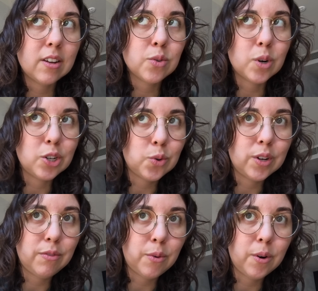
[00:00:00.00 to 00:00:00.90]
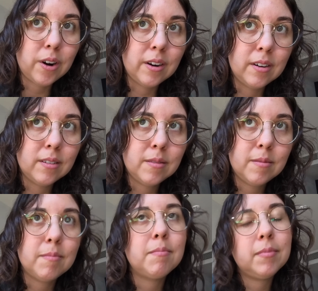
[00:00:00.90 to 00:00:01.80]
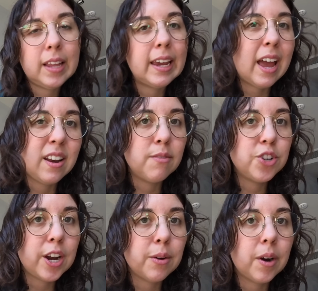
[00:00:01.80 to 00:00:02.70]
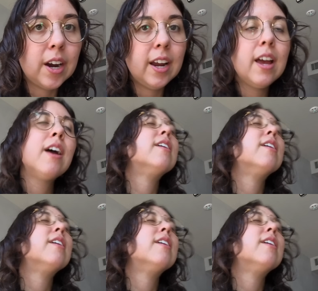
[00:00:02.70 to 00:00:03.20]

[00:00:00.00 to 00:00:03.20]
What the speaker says: 2024, like end of January.